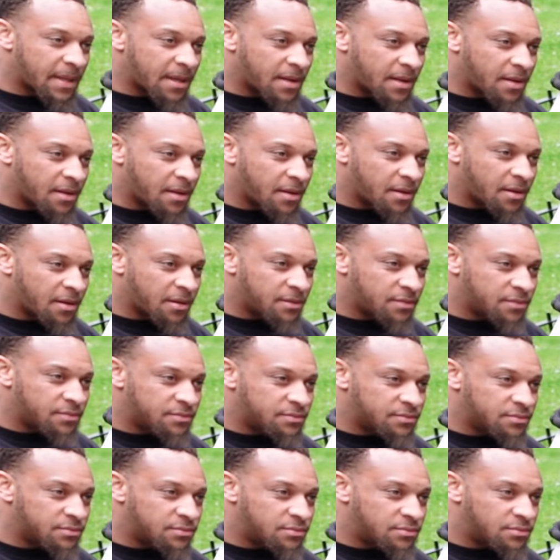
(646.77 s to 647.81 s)

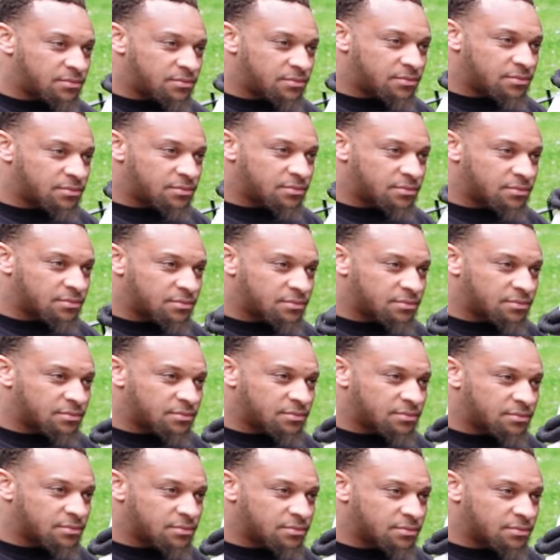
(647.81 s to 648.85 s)

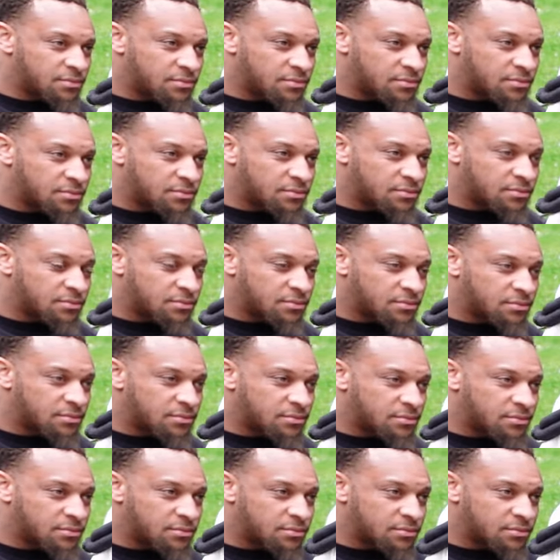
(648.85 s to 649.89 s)

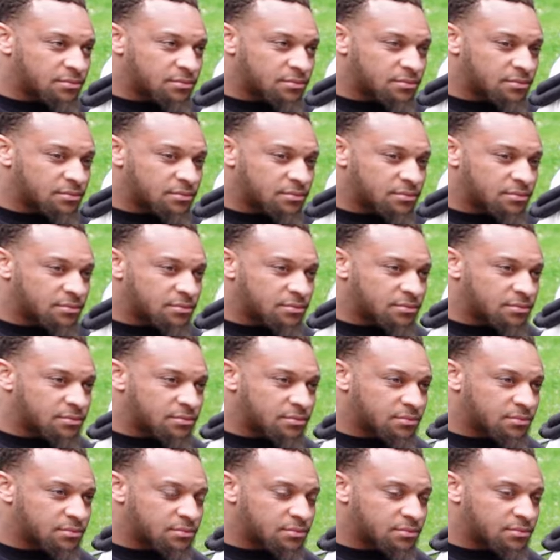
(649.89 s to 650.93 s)

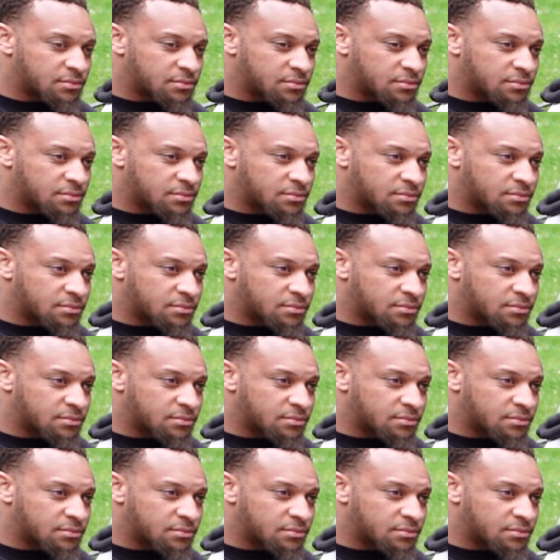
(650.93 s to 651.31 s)
[no speech]